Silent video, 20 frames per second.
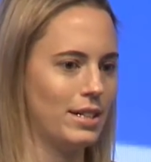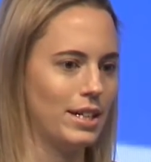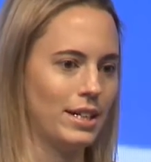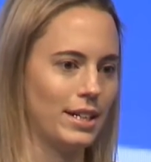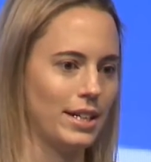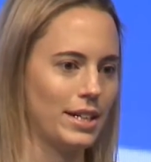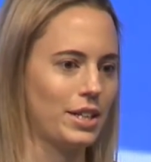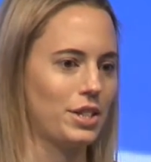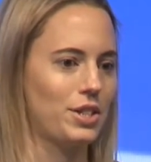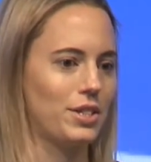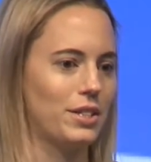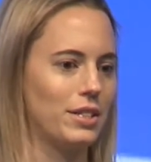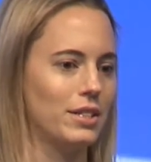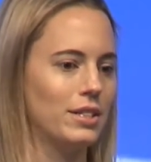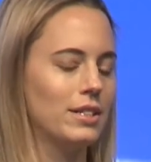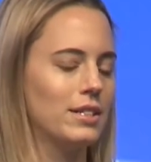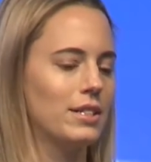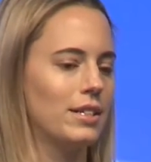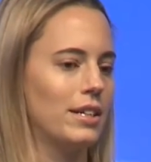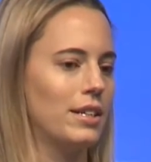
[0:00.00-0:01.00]

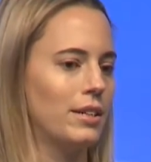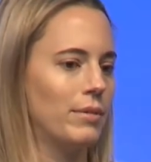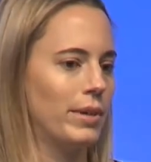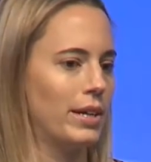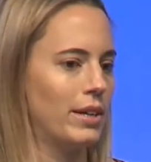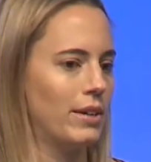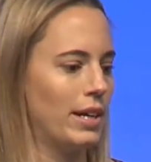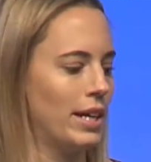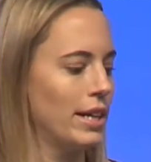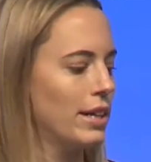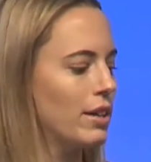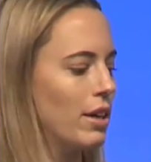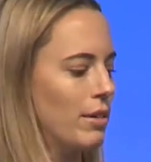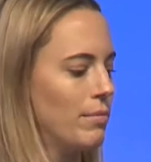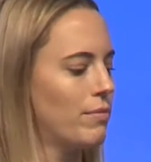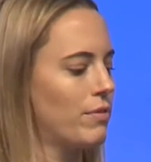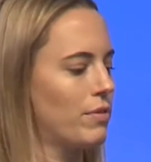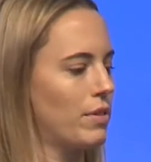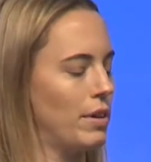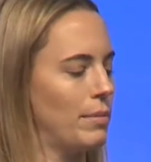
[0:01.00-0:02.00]
elections and where I
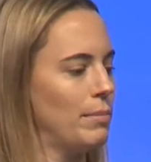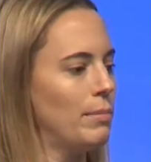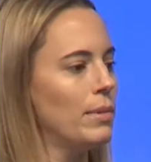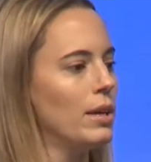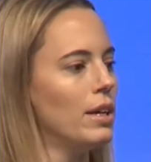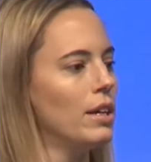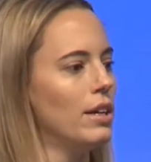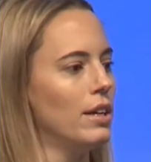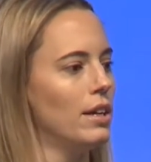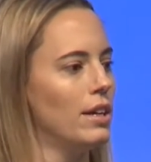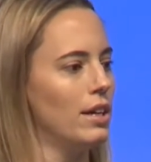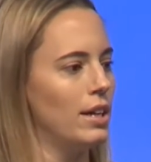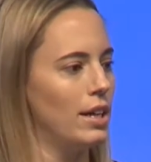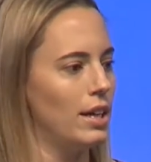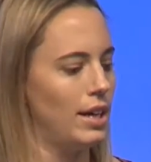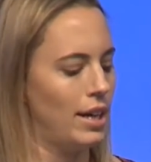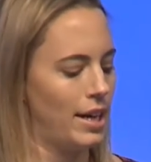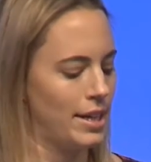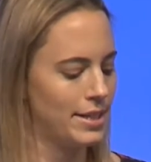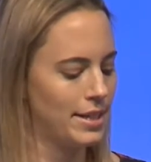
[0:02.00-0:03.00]
come from,
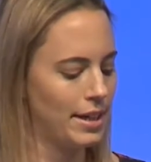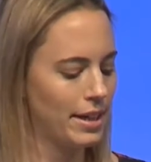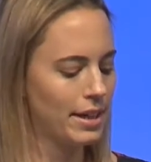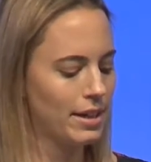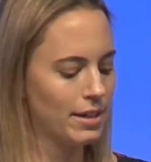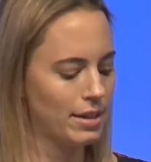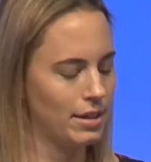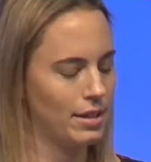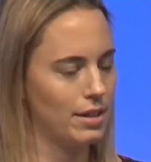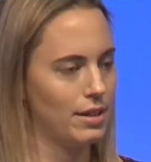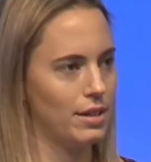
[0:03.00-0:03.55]
I think